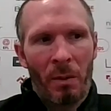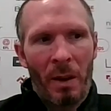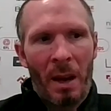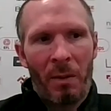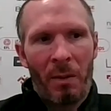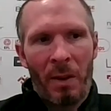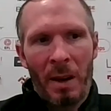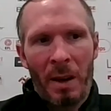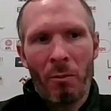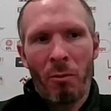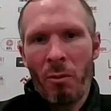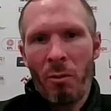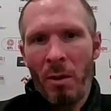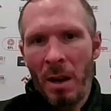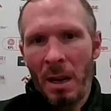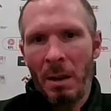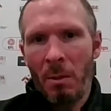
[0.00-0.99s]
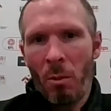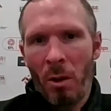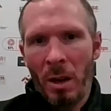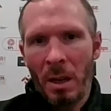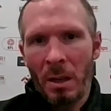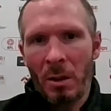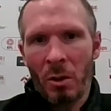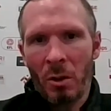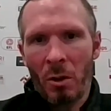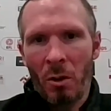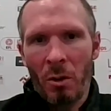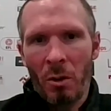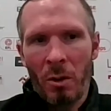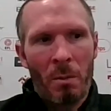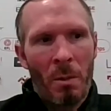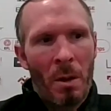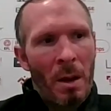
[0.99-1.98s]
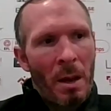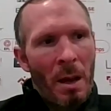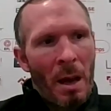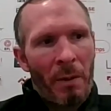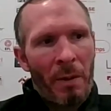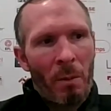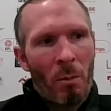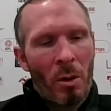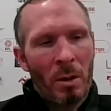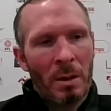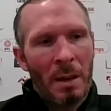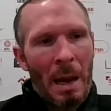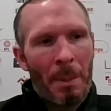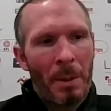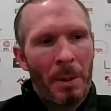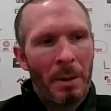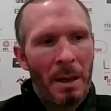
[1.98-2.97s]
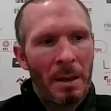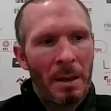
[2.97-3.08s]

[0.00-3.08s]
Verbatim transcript: if he really wanted to score them. I think what's happened